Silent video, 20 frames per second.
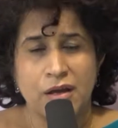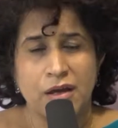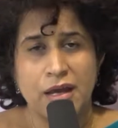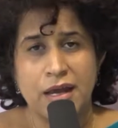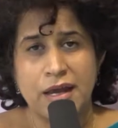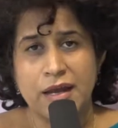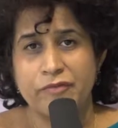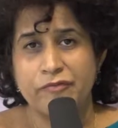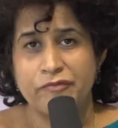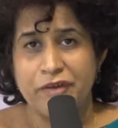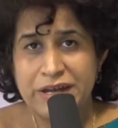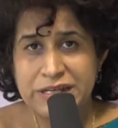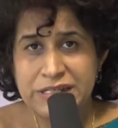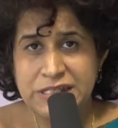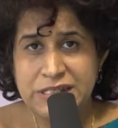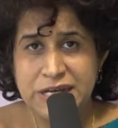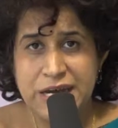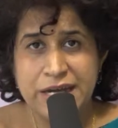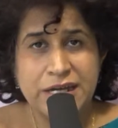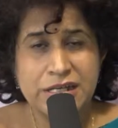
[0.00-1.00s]
In
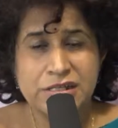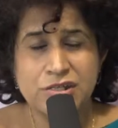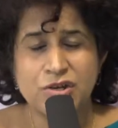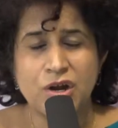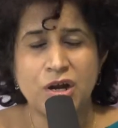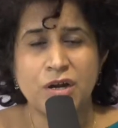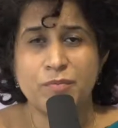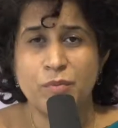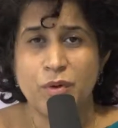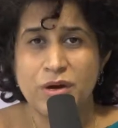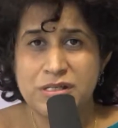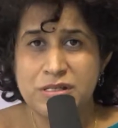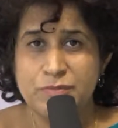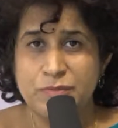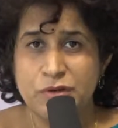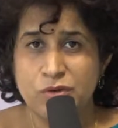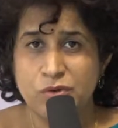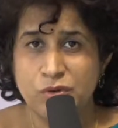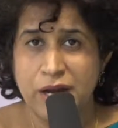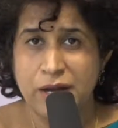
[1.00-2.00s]
West, it is not
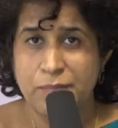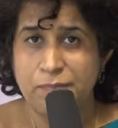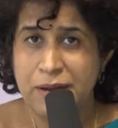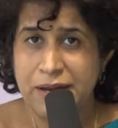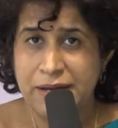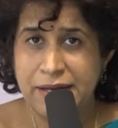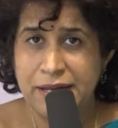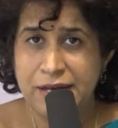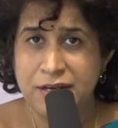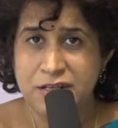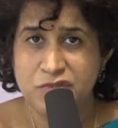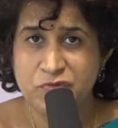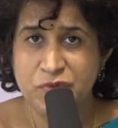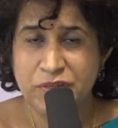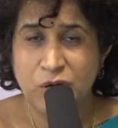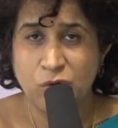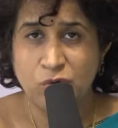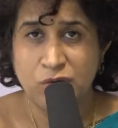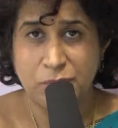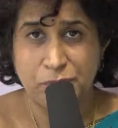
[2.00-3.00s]
possible to get painkillers
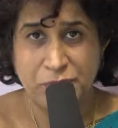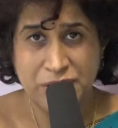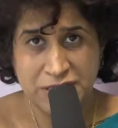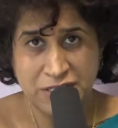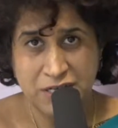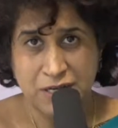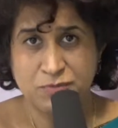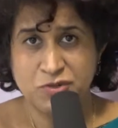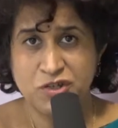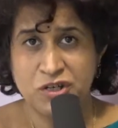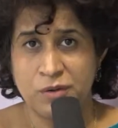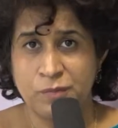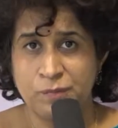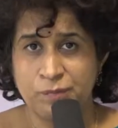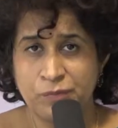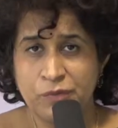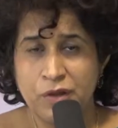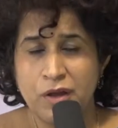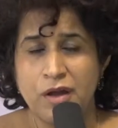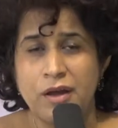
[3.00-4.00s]
without a prescription.
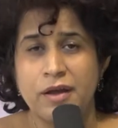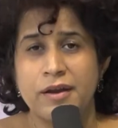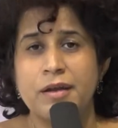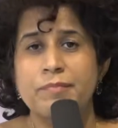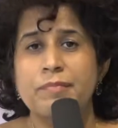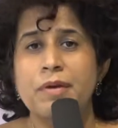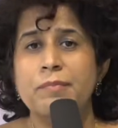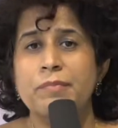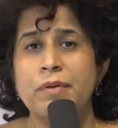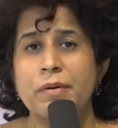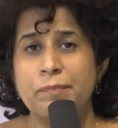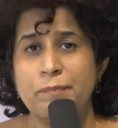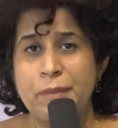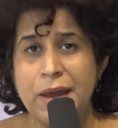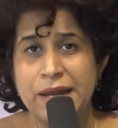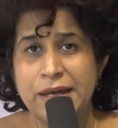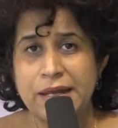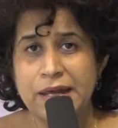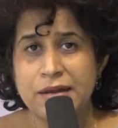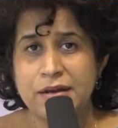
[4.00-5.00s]
Remember,
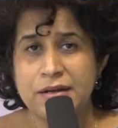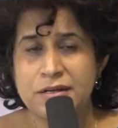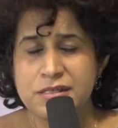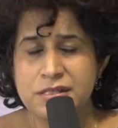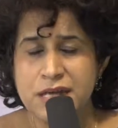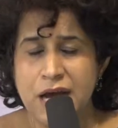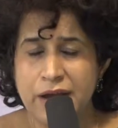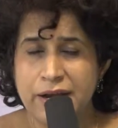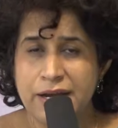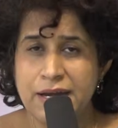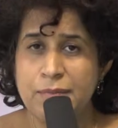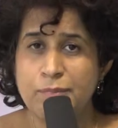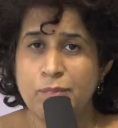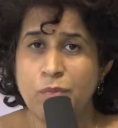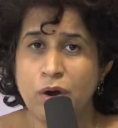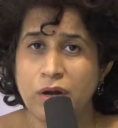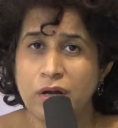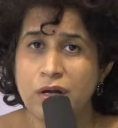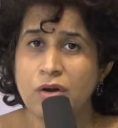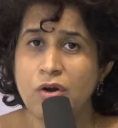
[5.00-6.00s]
painkillers are an
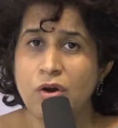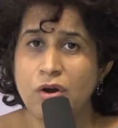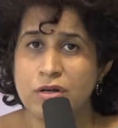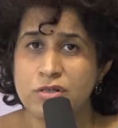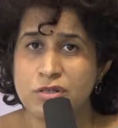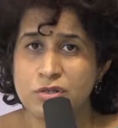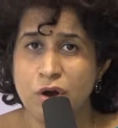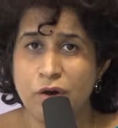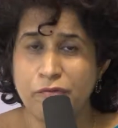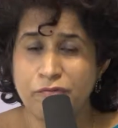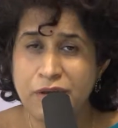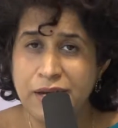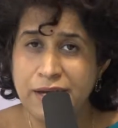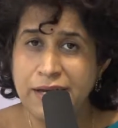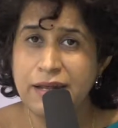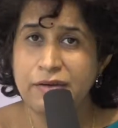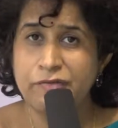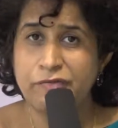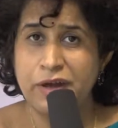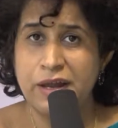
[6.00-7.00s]
important cause of
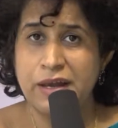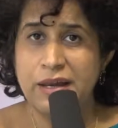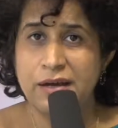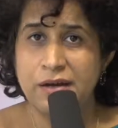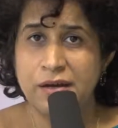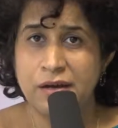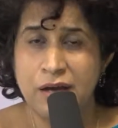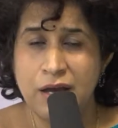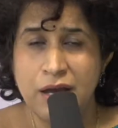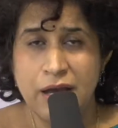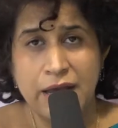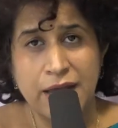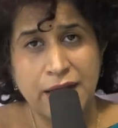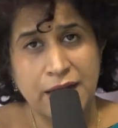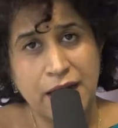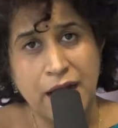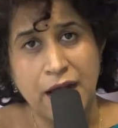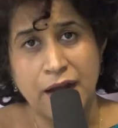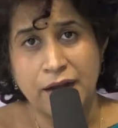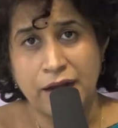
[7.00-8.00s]
kidney failure
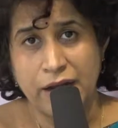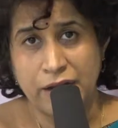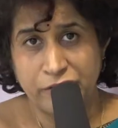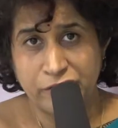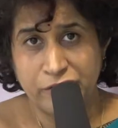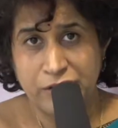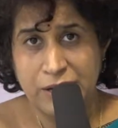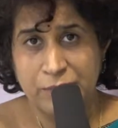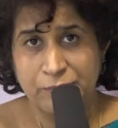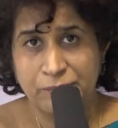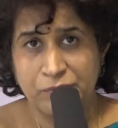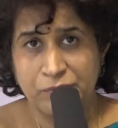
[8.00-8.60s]
in our country,